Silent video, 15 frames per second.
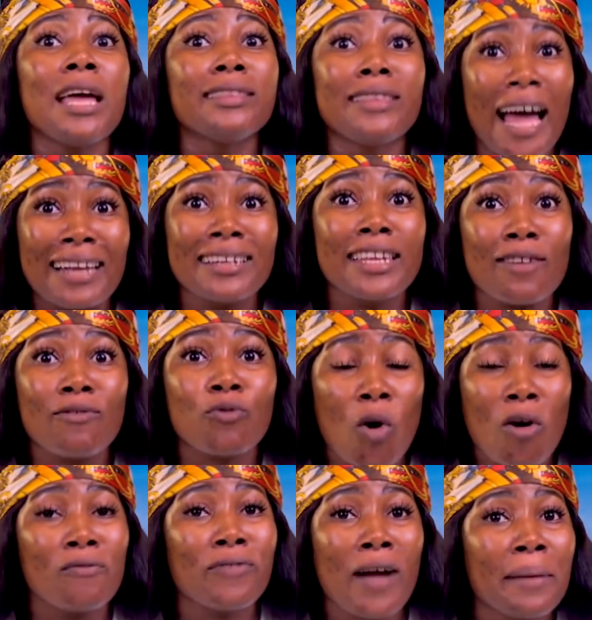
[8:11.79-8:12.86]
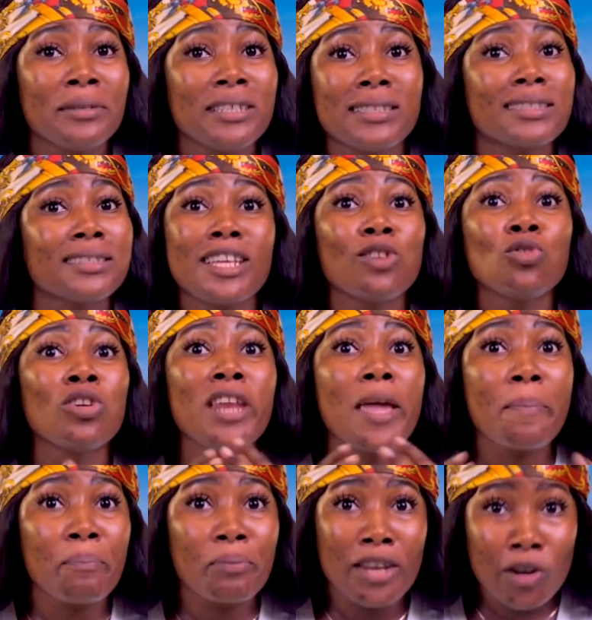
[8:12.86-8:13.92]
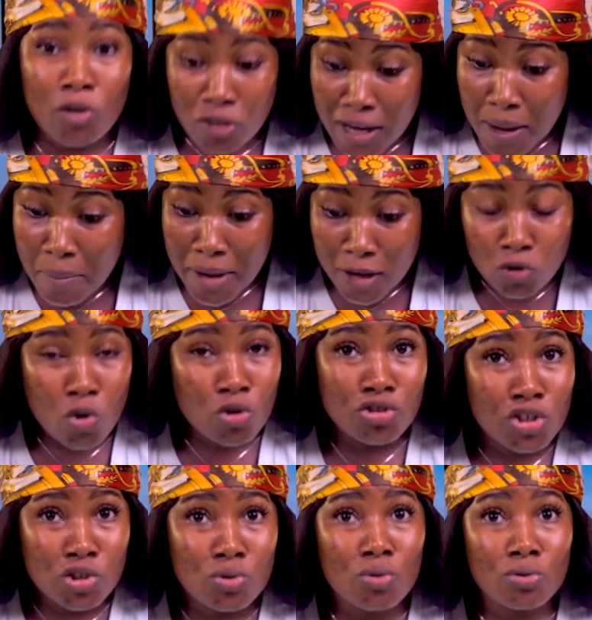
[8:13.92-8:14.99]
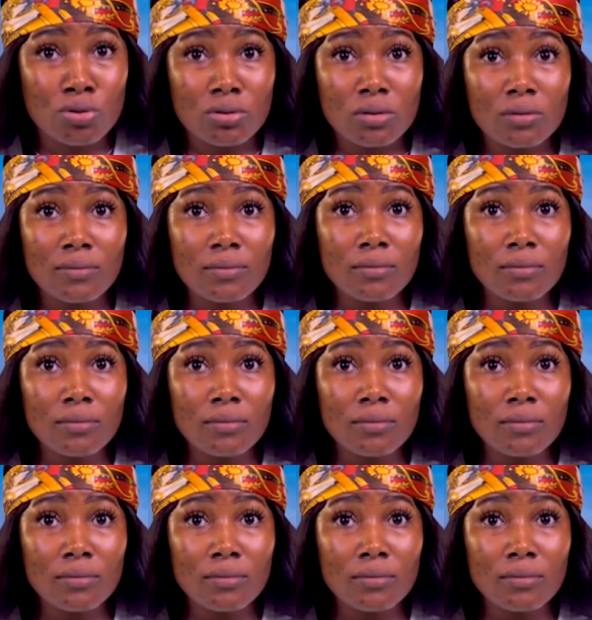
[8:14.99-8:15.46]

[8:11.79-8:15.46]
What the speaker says: And they've confirmed it. They know they mention Jesus.